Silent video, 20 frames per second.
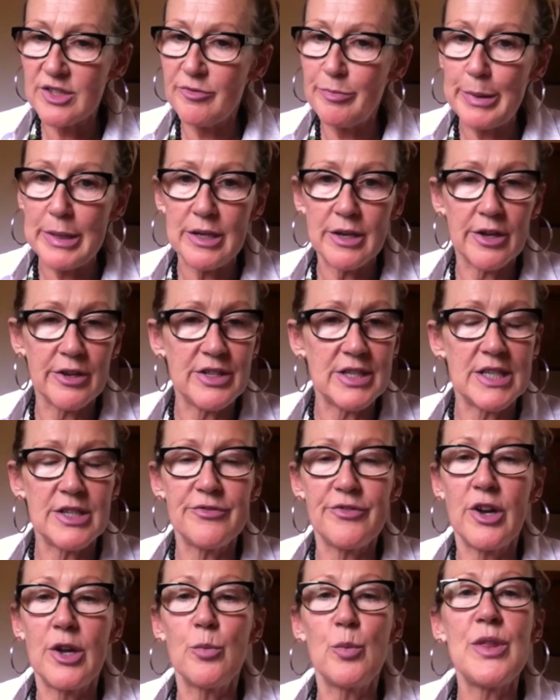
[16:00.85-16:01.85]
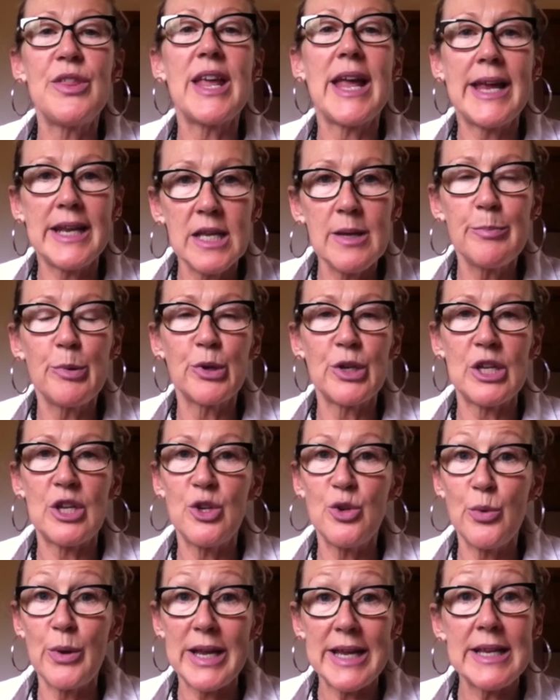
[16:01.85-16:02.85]
have been identified with anybody
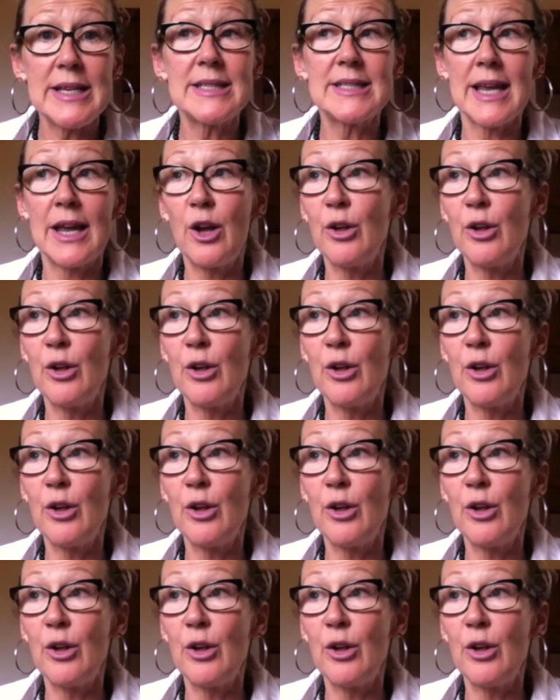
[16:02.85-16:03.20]
who eats